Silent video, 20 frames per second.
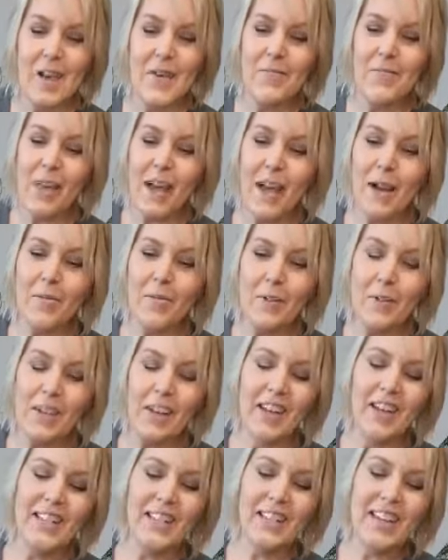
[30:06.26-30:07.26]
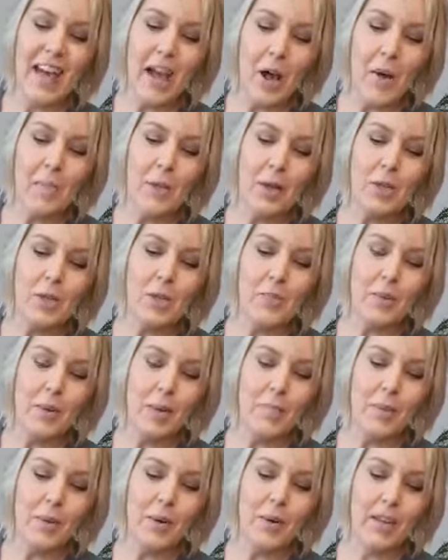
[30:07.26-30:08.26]
I realized how much
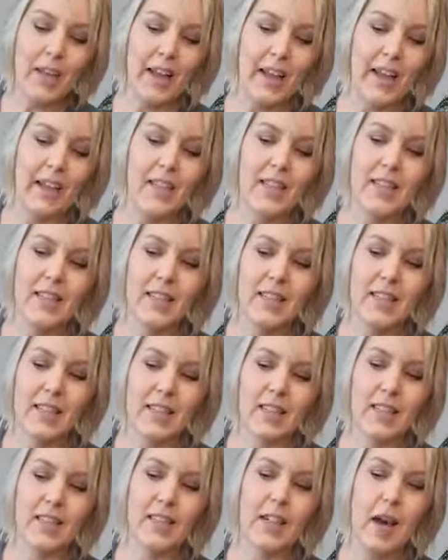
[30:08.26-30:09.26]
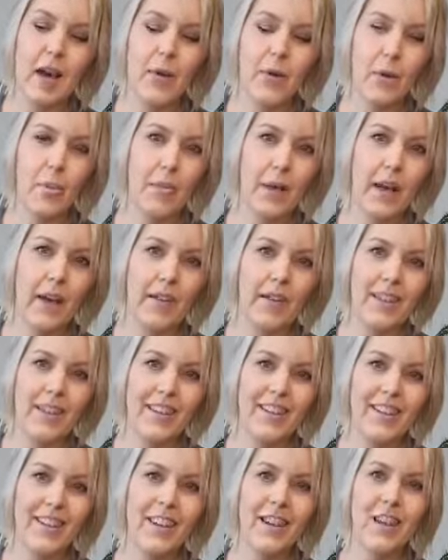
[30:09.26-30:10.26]
people liked this color palette.
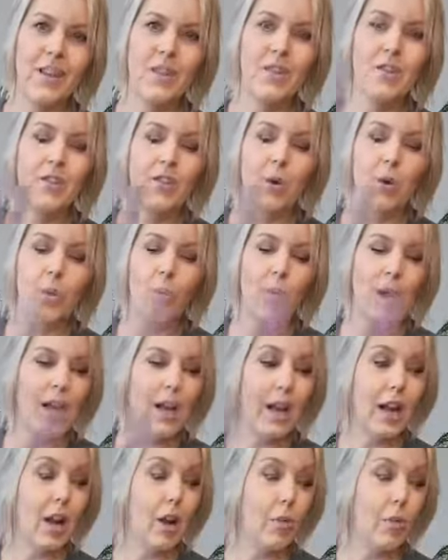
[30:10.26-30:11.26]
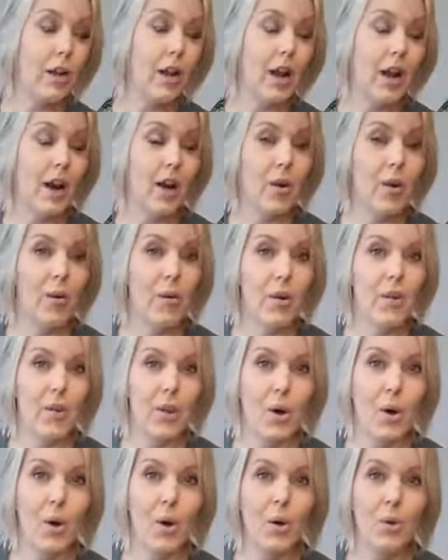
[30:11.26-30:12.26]
So here we go with a
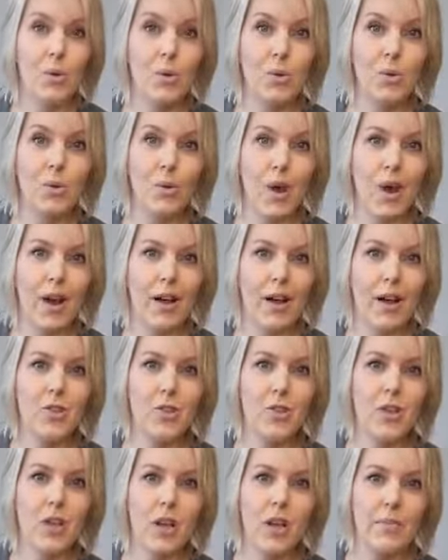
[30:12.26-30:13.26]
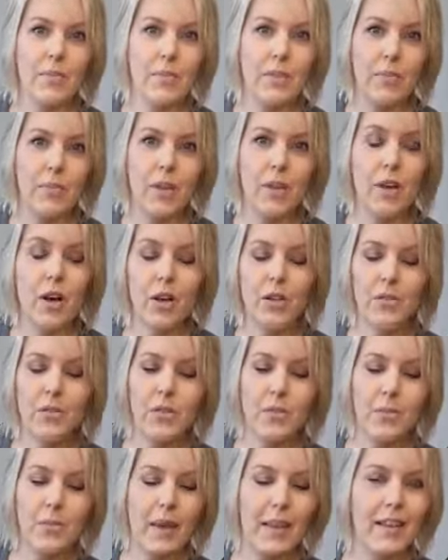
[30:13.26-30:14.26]
whole new launch of something called
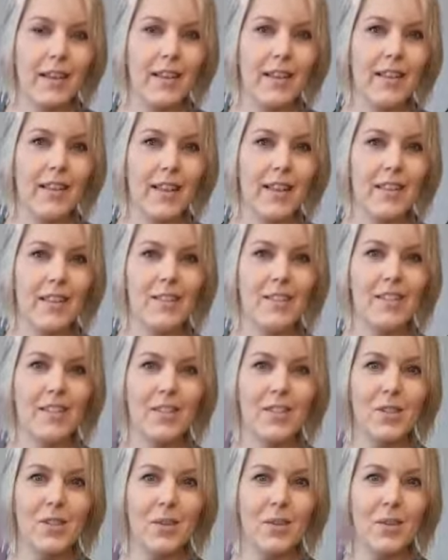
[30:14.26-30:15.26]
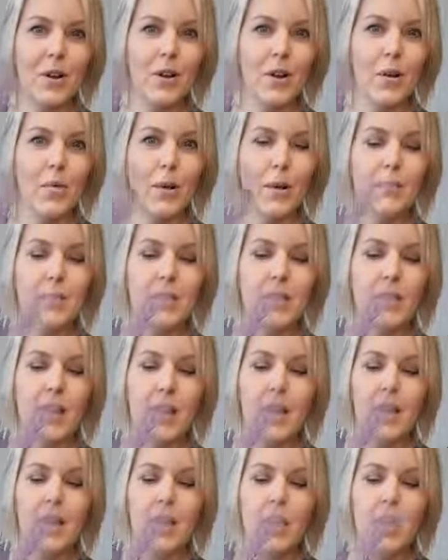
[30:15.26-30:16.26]
Serenity that you'll see soon on our
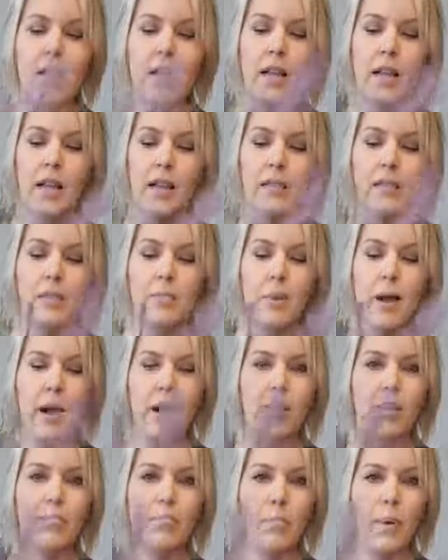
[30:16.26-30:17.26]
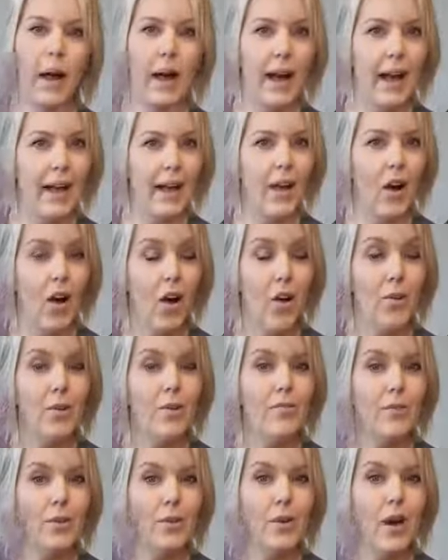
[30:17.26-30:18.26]
website, inspired by all of
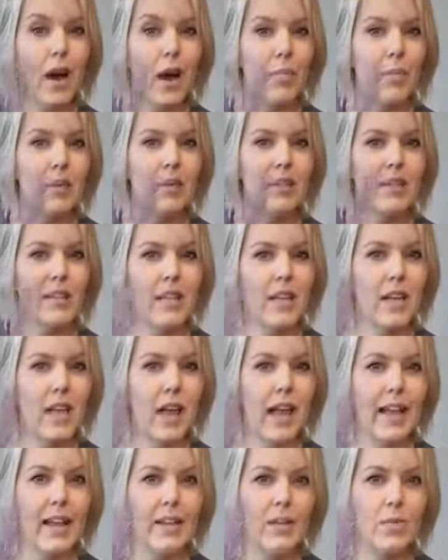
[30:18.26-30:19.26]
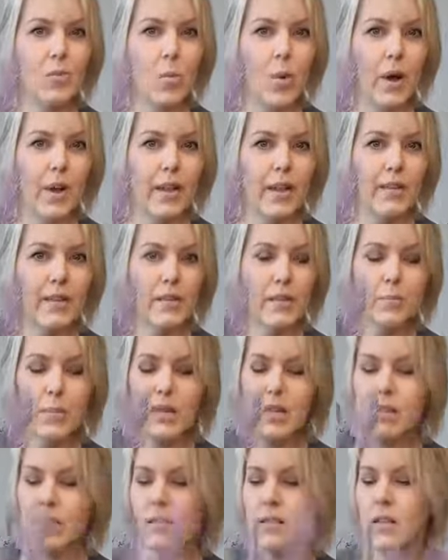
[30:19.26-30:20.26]
you commenting and wanting this
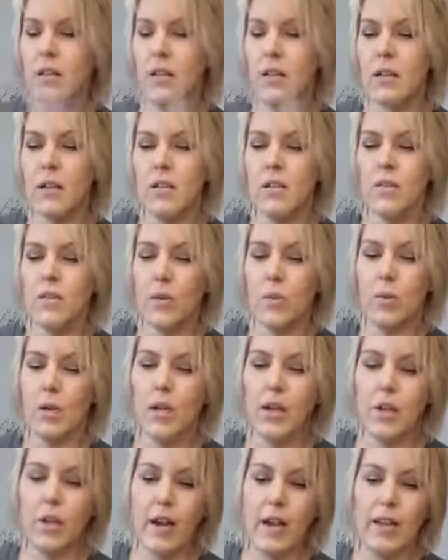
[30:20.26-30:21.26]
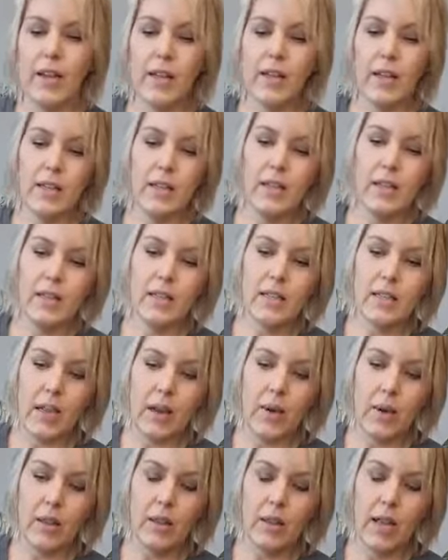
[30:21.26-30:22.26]
piece. So we created it. It's now
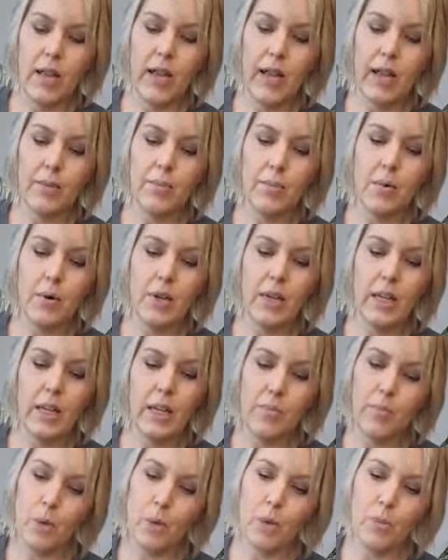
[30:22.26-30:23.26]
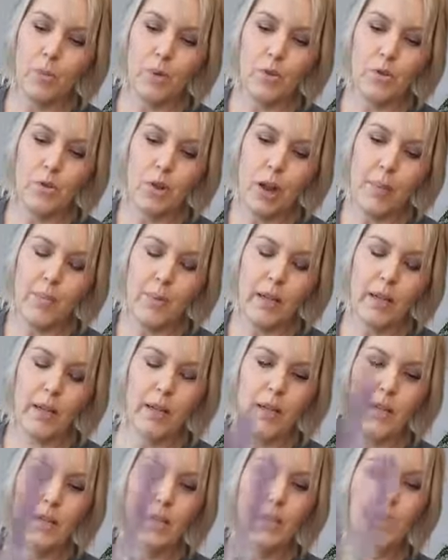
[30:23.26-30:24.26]
online, pretty in purple
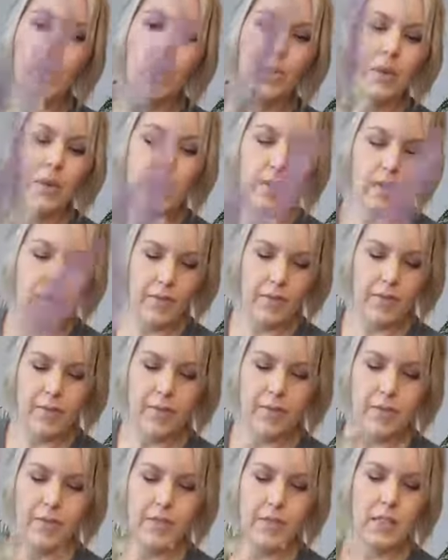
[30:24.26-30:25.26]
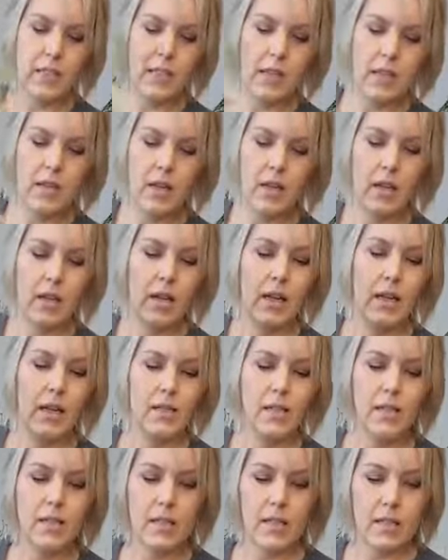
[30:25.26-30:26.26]
drop-in. It's $47.50.
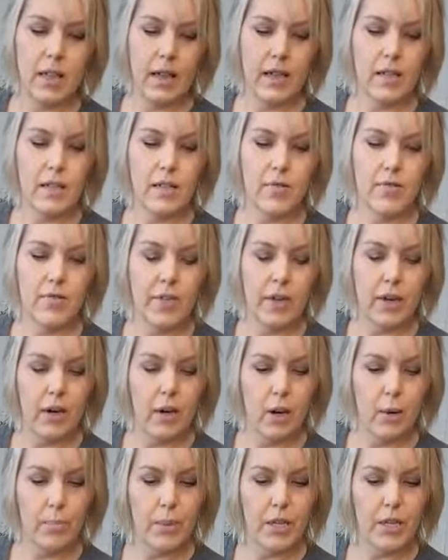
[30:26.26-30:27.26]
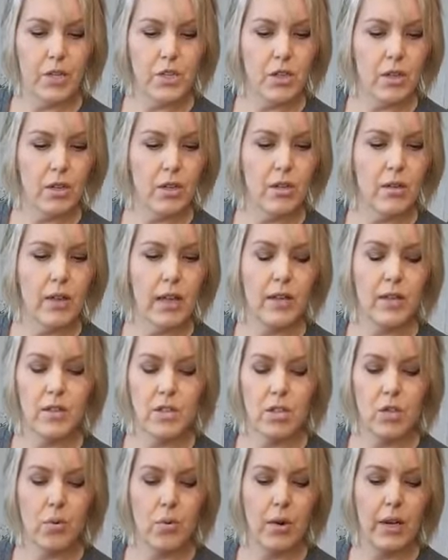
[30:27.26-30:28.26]
It's designed to fit our picture. That is
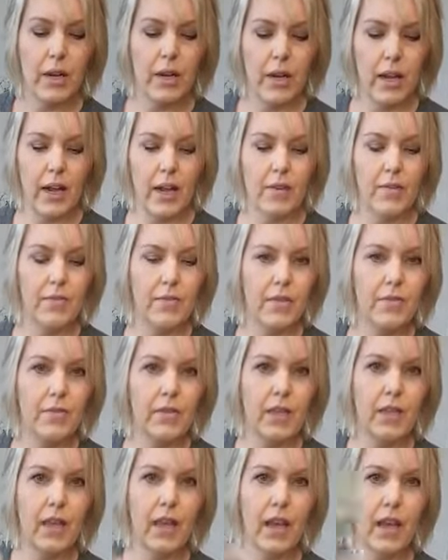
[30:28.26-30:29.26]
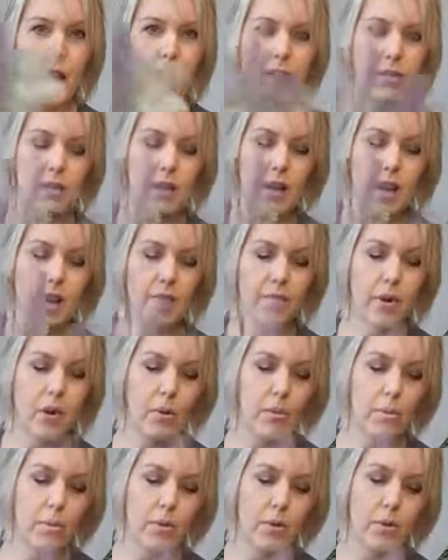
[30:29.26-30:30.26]
$29.50. That has kind of a
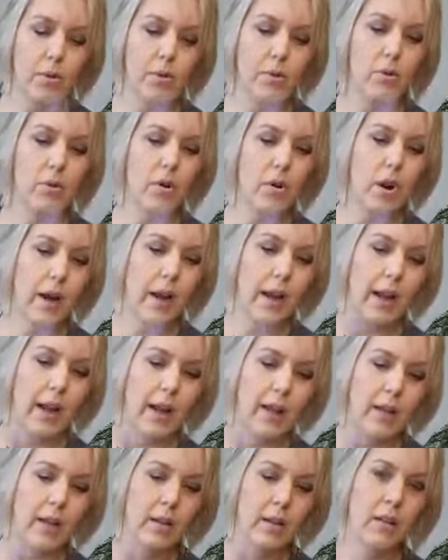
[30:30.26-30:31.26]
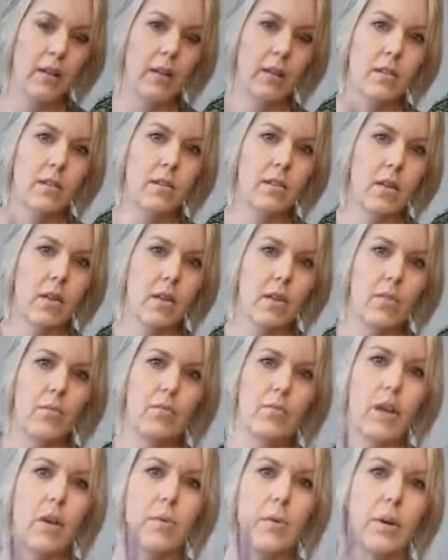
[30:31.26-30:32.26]
blue-gray tone
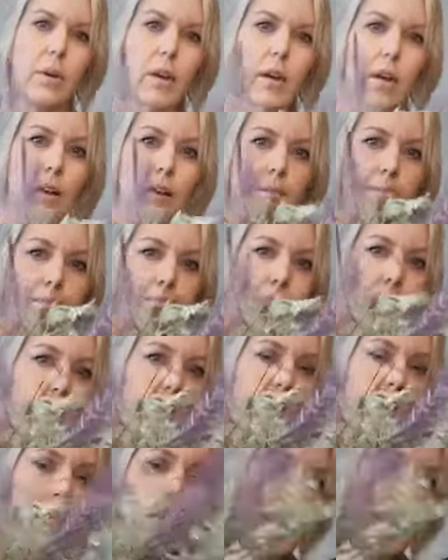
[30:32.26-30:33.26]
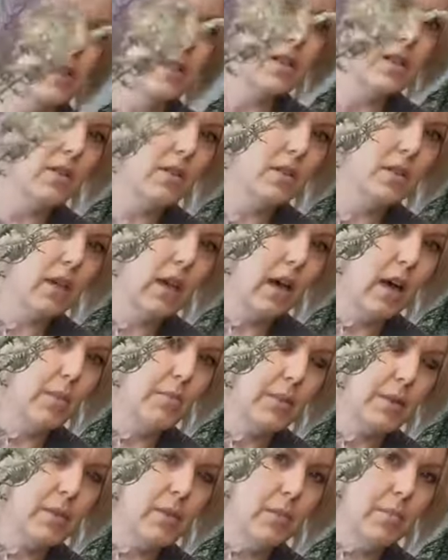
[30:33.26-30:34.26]
going on. The glaze on the top
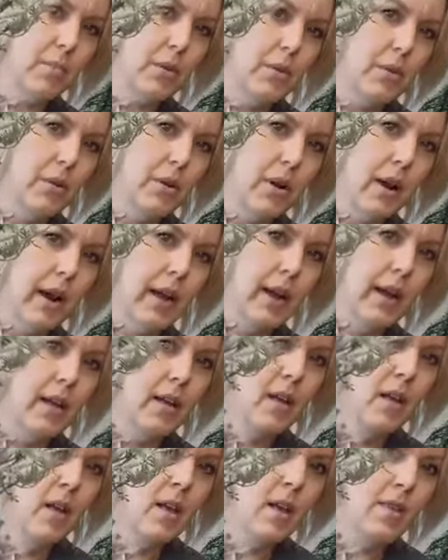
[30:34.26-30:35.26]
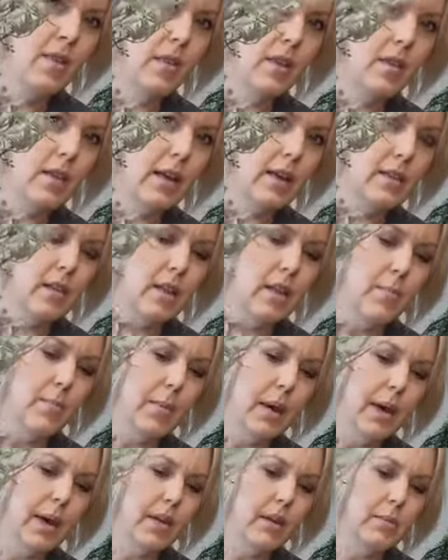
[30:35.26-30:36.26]
is a blue-gray. The glaze on the
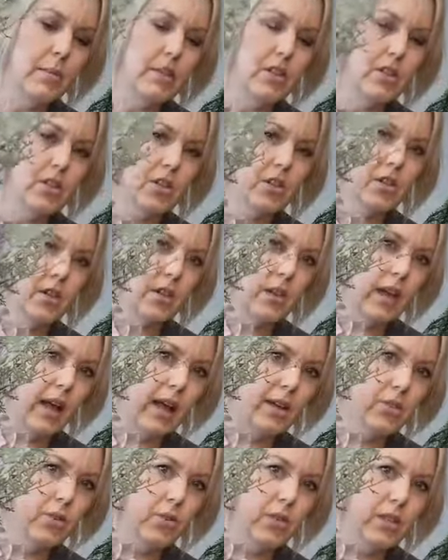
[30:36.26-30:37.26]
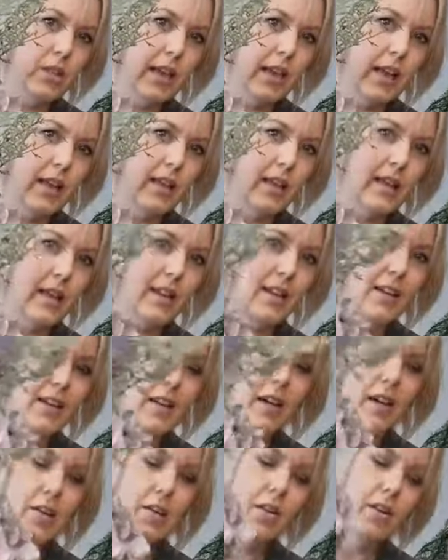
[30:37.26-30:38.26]
bottom is just a natural tan linen
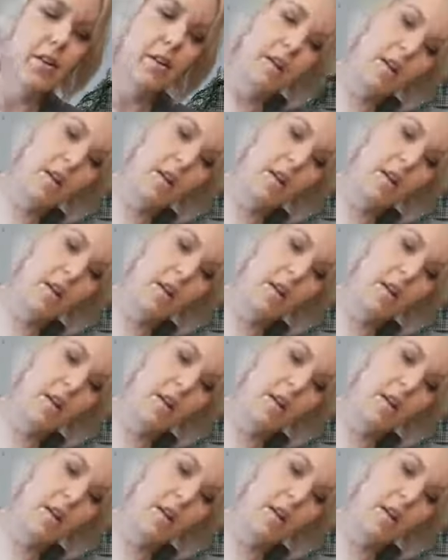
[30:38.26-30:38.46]
color.